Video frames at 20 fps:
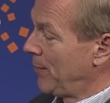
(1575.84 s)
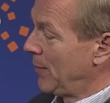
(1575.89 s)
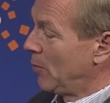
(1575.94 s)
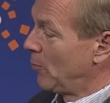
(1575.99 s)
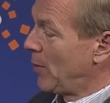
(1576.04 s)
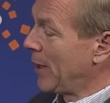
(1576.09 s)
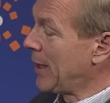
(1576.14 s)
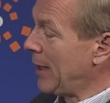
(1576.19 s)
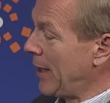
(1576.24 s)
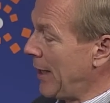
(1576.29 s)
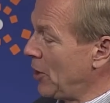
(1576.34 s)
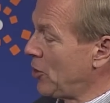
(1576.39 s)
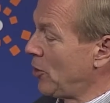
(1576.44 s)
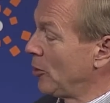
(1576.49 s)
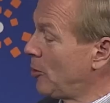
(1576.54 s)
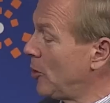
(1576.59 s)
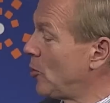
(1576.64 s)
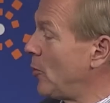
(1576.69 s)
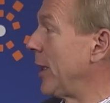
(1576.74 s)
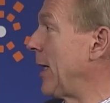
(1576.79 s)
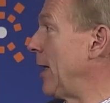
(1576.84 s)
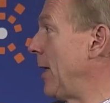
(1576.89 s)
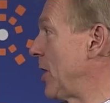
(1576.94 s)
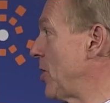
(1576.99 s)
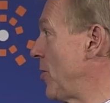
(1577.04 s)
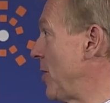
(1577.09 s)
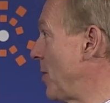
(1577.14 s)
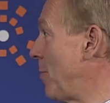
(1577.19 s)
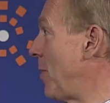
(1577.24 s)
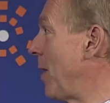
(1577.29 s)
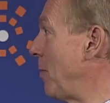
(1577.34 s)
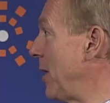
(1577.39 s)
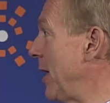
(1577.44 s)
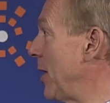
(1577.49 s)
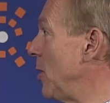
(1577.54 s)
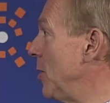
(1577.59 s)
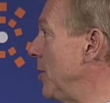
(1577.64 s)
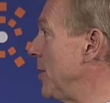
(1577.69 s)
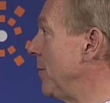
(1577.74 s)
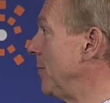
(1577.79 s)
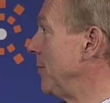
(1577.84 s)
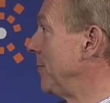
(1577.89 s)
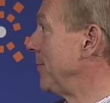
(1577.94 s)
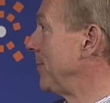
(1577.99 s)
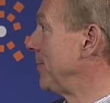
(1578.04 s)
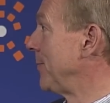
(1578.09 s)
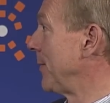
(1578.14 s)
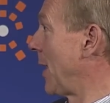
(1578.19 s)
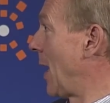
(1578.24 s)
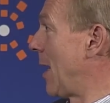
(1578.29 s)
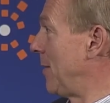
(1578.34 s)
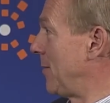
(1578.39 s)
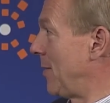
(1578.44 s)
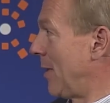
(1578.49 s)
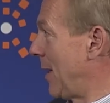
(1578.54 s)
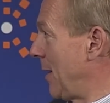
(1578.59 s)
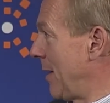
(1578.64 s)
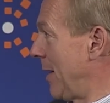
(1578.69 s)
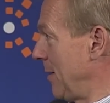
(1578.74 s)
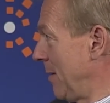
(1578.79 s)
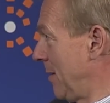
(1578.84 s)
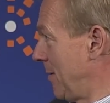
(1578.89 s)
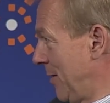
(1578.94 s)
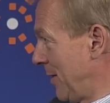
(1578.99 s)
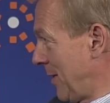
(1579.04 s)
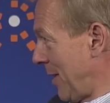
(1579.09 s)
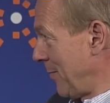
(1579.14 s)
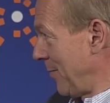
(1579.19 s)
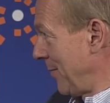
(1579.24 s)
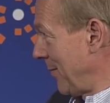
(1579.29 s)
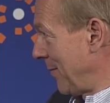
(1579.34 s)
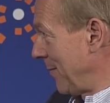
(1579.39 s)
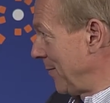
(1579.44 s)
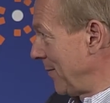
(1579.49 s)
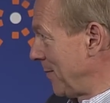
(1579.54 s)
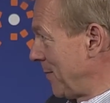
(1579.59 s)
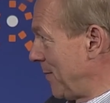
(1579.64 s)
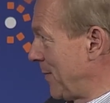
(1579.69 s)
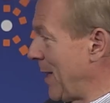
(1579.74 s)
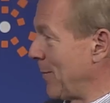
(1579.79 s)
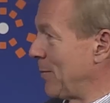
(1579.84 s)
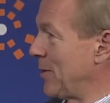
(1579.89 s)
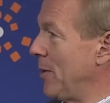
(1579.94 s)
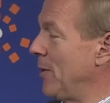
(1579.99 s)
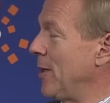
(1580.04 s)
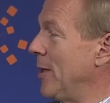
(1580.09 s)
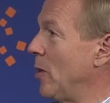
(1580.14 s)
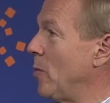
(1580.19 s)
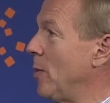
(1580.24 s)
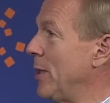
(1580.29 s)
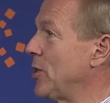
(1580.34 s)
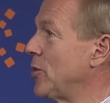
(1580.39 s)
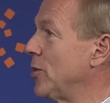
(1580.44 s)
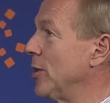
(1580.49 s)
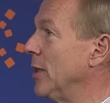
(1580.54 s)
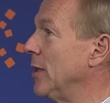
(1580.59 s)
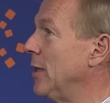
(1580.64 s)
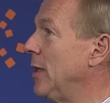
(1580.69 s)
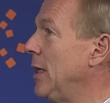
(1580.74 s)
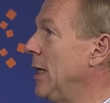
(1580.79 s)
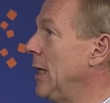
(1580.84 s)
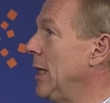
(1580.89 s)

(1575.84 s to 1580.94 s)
Regulation, good regulation is a public good. There's absolutely no question.